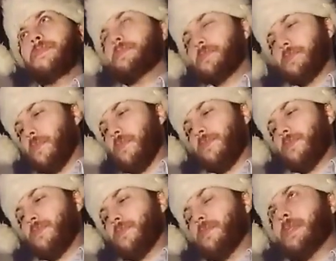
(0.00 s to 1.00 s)
She had
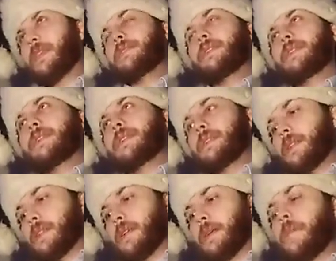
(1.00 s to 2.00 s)
done this by using a
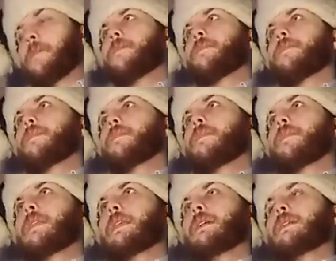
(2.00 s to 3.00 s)
select number of
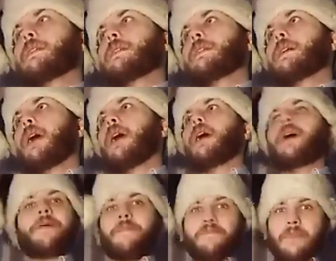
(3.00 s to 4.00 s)
messages that had passed
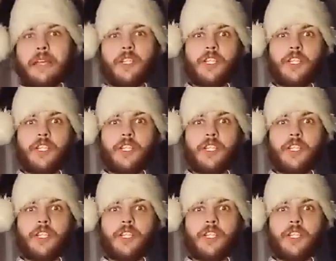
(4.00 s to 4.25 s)
between us.